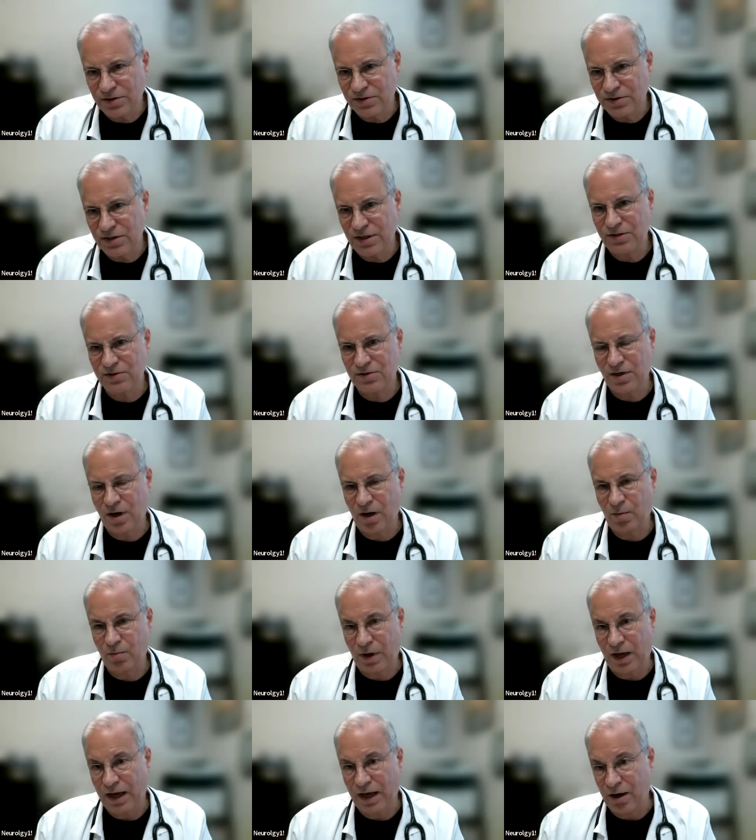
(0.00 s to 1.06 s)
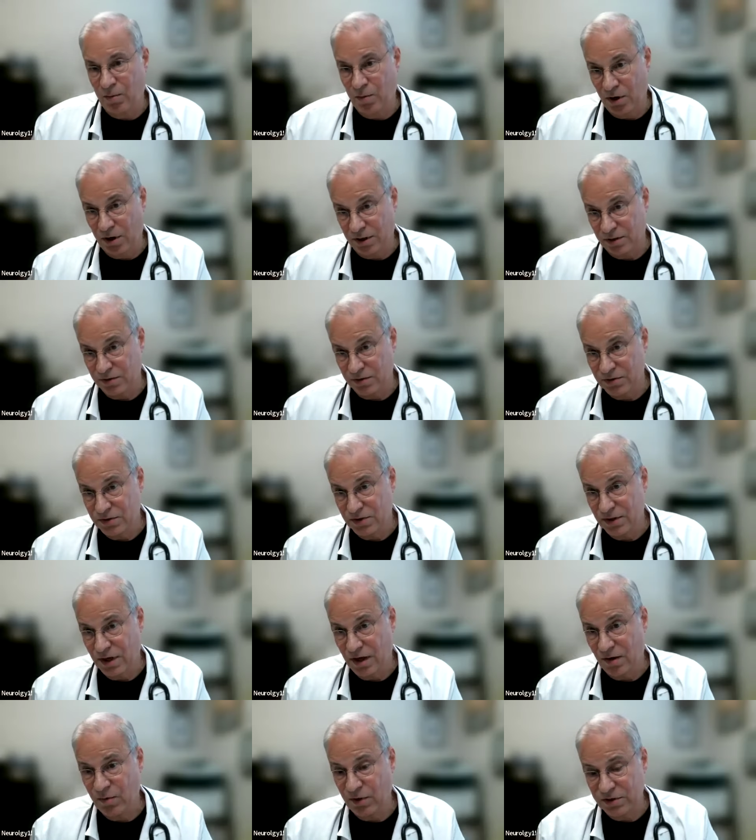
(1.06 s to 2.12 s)
disease are biomarkers,
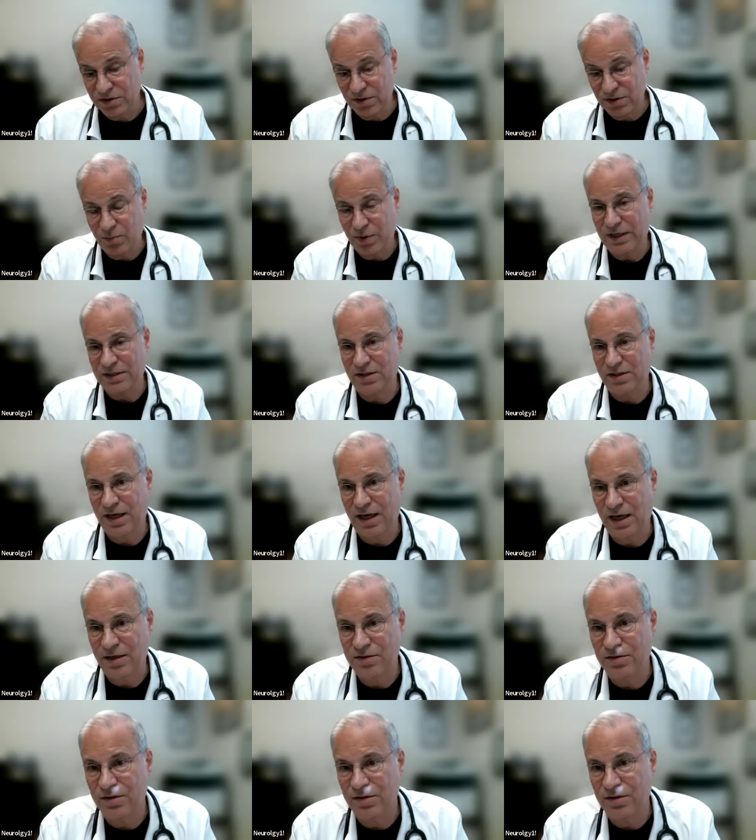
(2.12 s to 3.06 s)
of which the P E T scan yeah.